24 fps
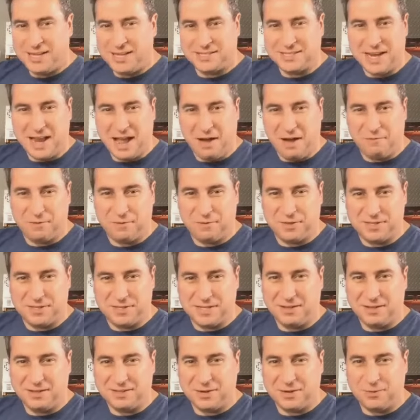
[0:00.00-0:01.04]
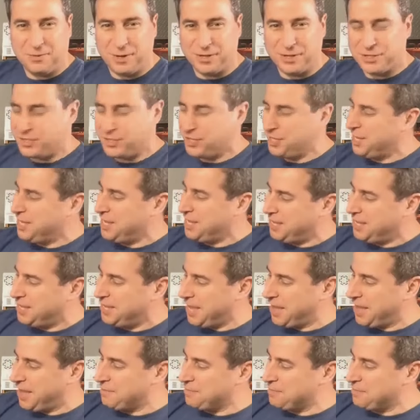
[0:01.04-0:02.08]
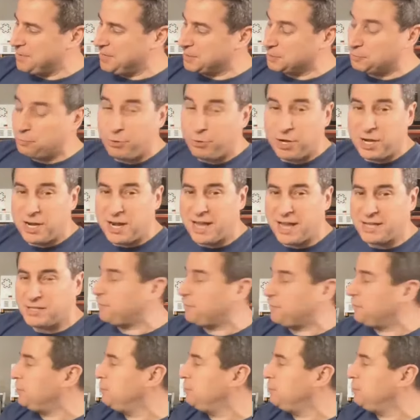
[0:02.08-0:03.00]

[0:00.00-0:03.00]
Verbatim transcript: case now for the Delta, which um, is pretty nice.